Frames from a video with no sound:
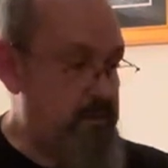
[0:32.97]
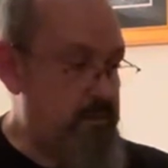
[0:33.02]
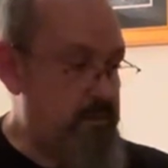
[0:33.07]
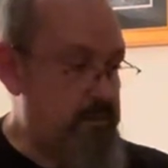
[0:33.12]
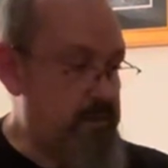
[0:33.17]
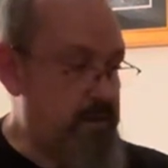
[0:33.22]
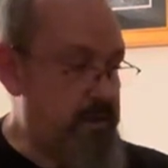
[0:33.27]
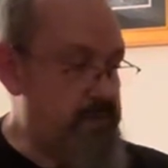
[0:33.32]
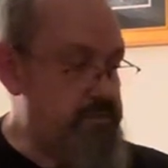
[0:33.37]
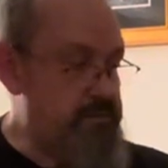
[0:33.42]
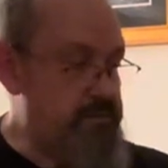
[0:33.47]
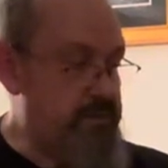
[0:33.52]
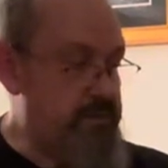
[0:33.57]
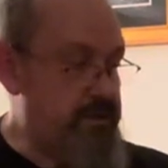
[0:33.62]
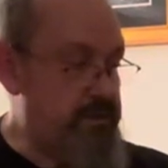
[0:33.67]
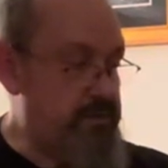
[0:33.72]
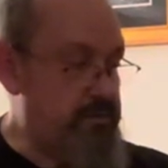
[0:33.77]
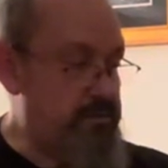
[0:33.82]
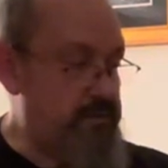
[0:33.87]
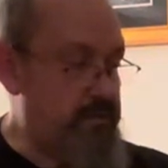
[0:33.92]
part of
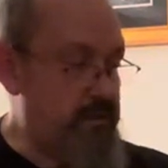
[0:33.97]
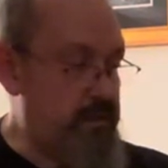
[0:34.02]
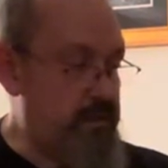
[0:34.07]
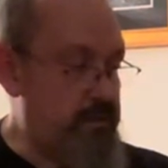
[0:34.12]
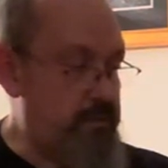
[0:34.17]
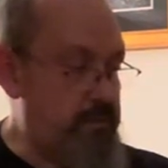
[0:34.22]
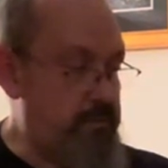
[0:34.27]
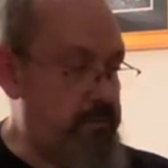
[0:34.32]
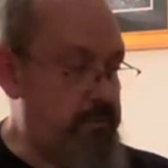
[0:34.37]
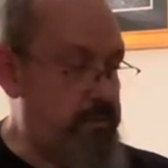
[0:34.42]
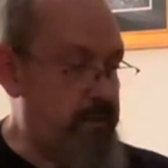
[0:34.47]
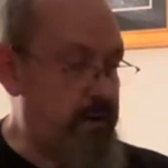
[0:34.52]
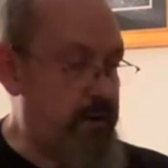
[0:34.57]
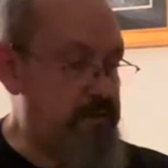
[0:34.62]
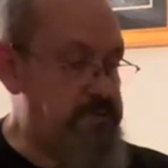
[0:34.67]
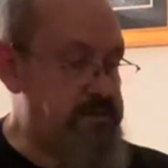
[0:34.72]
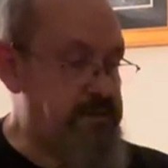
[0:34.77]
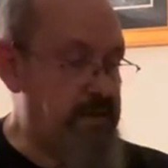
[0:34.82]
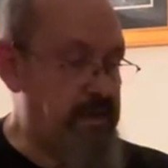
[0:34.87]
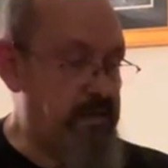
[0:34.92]
his
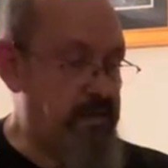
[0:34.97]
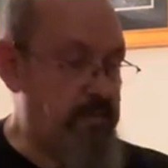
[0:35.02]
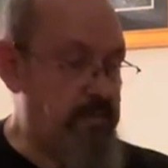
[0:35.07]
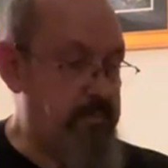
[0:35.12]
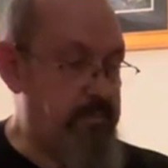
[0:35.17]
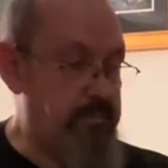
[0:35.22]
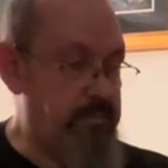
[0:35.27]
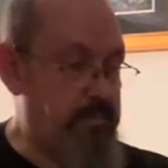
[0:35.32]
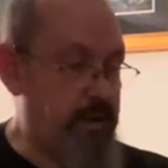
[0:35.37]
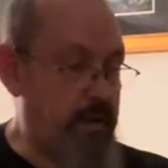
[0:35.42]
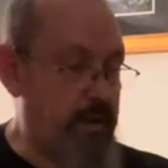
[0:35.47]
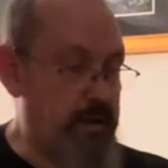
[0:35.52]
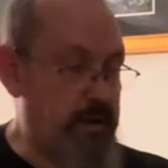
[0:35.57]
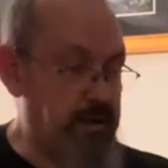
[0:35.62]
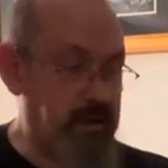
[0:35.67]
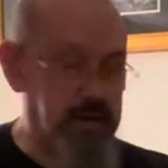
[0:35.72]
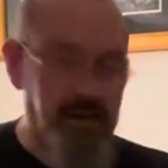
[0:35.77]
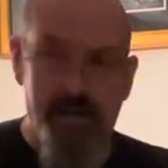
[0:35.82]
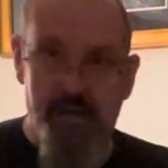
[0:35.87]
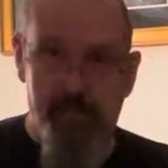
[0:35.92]
Percy, the Park
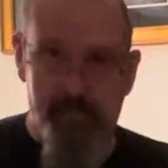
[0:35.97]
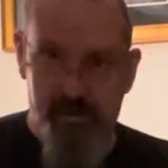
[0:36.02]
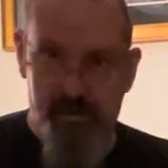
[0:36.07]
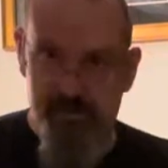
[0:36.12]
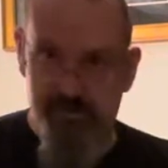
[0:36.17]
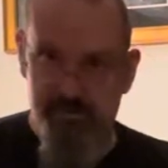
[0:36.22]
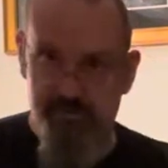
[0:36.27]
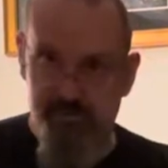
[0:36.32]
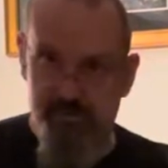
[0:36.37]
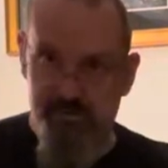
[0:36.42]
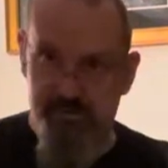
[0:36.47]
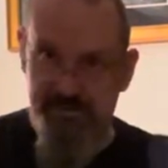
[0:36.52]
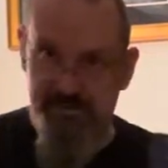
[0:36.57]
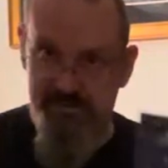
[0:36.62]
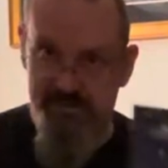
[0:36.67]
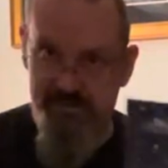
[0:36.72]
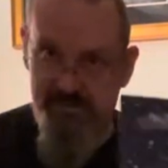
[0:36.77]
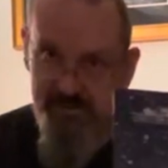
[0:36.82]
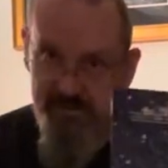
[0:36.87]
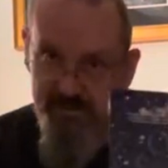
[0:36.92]
Keeper stories.
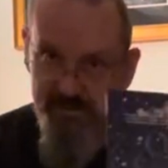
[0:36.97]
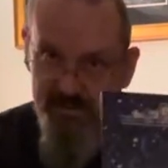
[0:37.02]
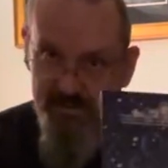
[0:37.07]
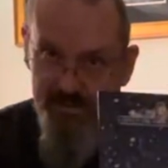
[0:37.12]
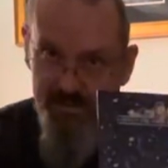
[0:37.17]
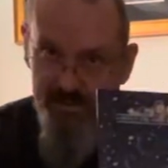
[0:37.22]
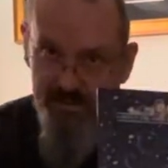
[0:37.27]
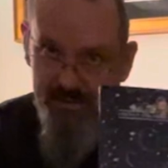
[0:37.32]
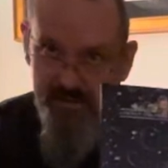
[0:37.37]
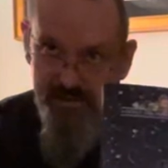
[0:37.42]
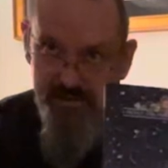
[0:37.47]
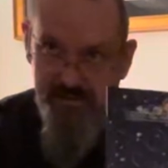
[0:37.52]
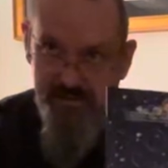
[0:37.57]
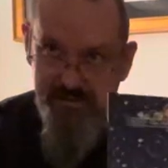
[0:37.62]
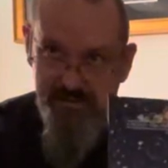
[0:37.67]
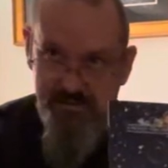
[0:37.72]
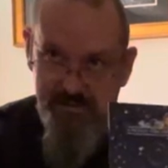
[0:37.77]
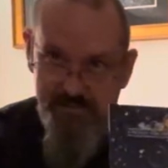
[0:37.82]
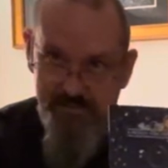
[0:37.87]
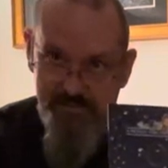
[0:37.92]
And there's
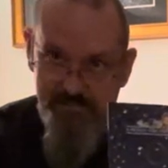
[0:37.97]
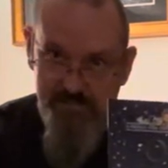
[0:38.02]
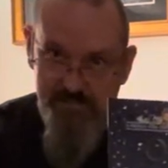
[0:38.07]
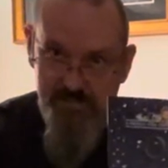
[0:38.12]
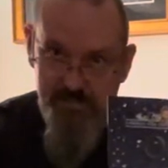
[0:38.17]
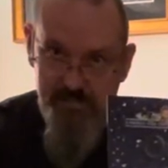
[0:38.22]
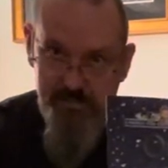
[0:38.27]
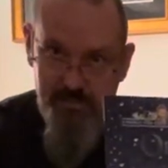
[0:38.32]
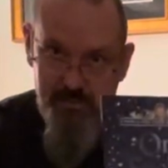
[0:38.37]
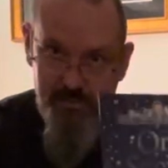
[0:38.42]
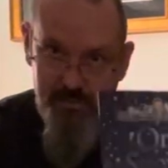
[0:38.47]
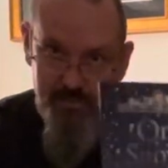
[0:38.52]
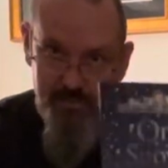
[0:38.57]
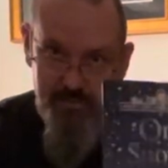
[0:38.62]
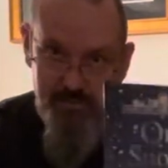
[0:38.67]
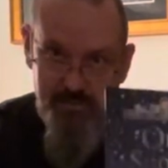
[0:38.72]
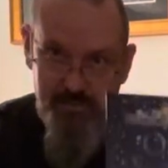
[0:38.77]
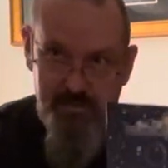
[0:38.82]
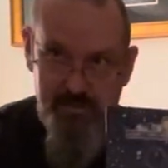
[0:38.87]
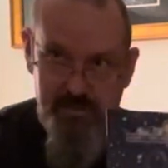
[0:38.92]
the book, if you
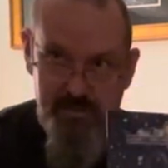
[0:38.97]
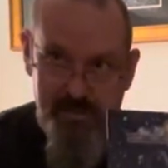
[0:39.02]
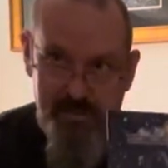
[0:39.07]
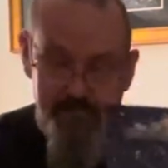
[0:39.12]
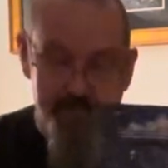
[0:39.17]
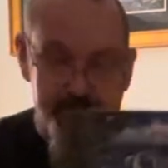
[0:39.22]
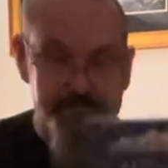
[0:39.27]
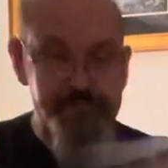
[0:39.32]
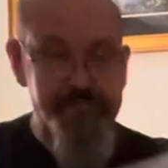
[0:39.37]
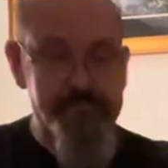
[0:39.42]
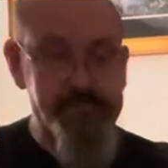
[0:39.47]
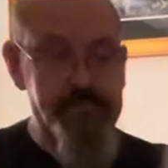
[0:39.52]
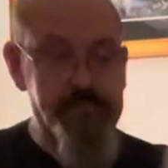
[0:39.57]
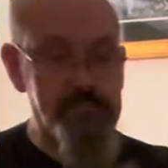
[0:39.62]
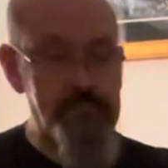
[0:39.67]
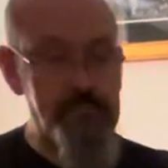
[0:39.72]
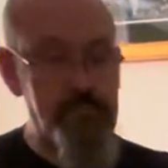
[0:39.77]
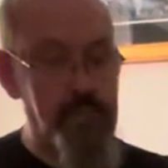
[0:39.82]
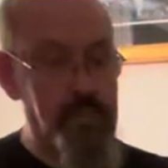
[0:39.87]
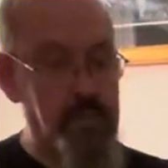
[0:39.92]
can see that.
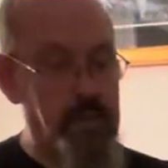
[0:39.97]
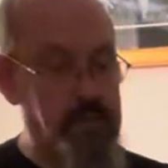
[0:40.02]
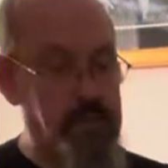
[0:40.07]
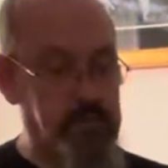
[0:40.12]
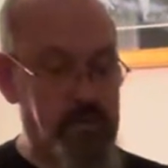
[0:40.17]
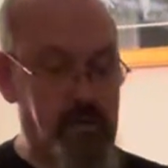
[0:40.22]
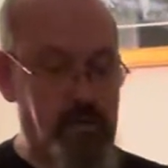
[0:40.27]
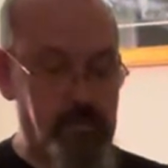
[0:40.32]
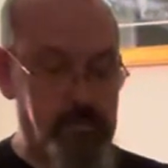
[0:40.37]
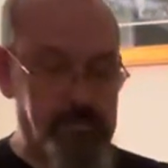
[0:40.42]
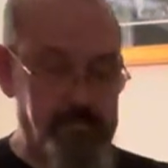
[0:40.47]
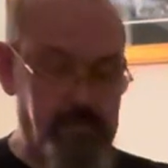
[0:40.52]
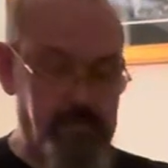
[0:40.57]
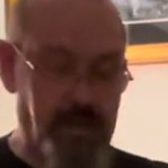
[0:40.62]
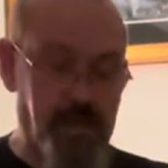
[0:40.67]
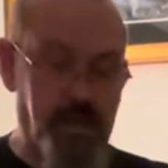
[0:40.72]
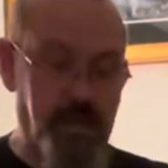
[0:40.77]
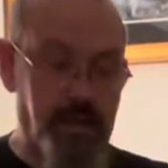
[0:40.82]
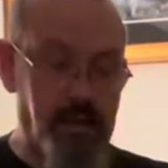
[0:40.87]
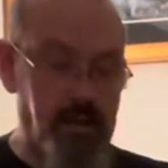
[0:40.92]
So,
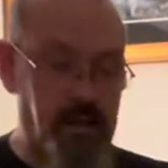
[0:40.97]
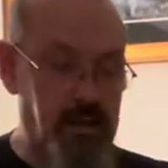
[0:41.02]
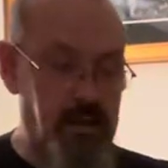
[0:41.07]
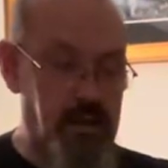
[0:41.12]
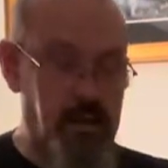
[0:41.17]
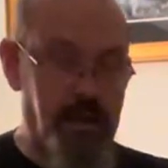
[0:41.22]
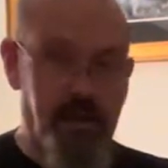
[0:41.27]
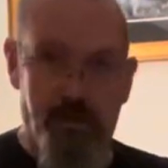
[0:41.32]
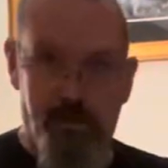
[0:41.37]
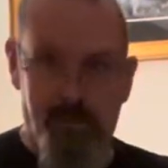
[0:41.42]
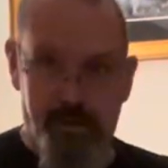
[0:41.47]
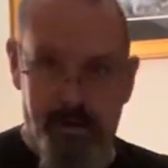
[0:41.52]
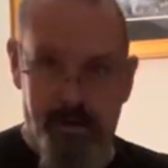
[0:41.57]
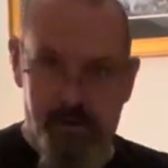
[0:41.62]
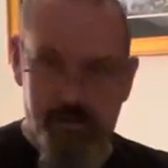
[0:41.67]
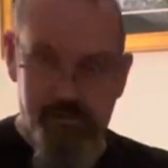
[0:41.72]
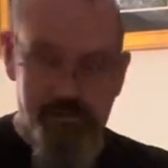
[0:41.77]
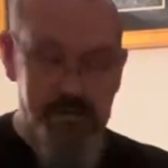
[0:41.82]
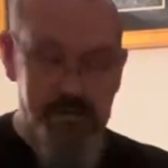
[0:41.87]
here we go.